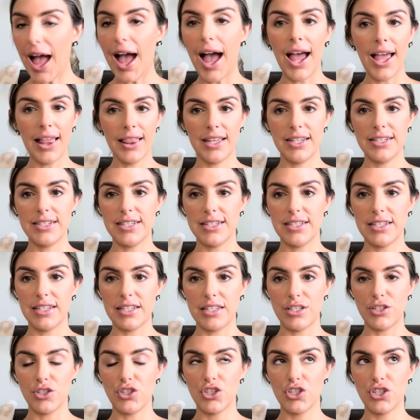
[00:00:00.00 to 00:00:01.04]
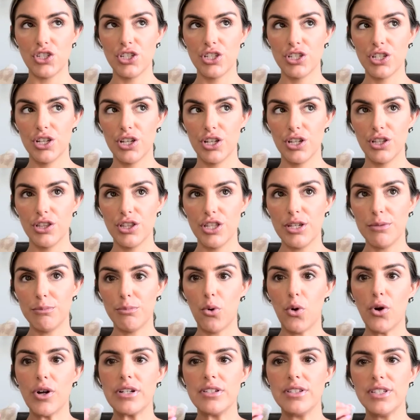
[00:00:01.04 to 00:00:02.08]
I like to teach the
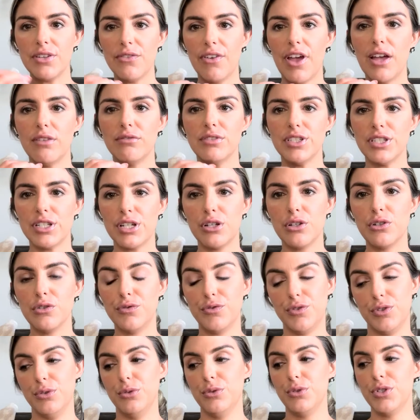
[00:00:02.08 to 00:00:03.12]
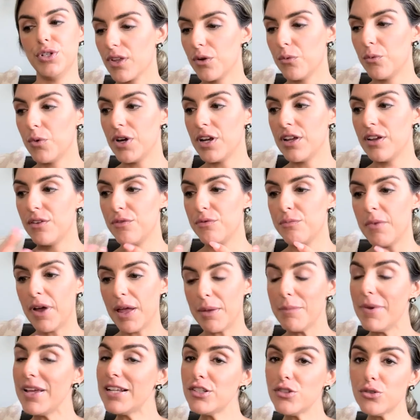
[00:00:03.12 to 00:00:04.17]
importance of every single food. One of my
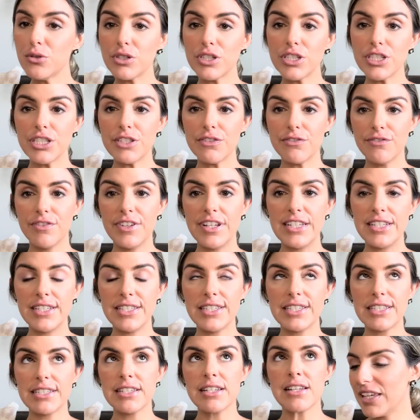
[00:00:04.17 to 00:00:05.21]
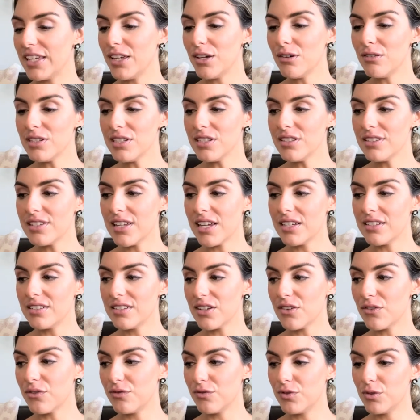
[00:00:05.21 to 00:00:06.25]
mentors, Vince, he always says,
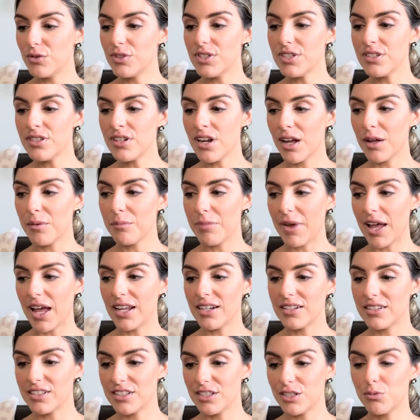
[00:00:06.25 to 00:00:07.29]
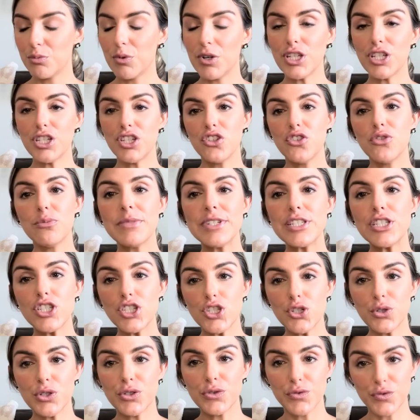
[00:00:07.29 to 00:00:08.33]
food is not bad, it is what humans
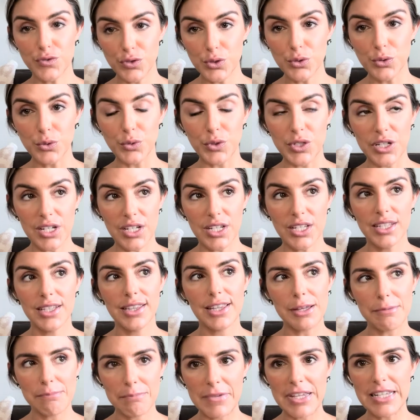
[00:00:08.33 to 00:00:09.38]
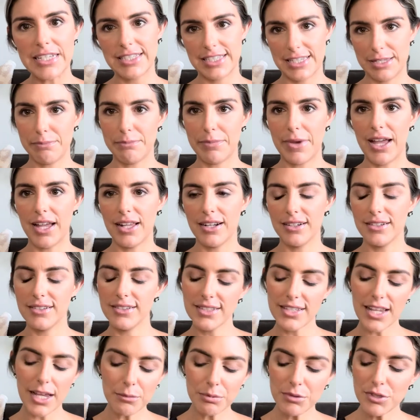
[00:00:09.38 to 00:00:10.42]
do to food that makes it bad. And it's
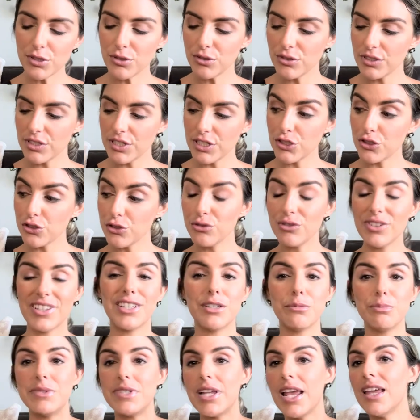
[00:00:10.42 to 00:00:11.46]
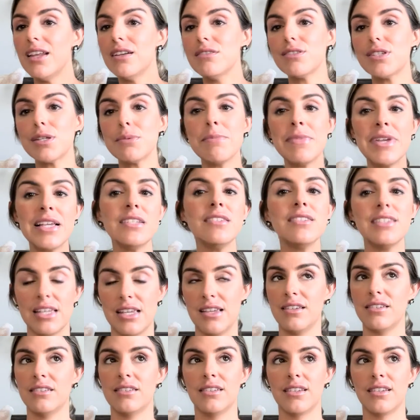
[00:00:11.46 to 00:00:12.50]
absolutely true. Like a potato is amazing.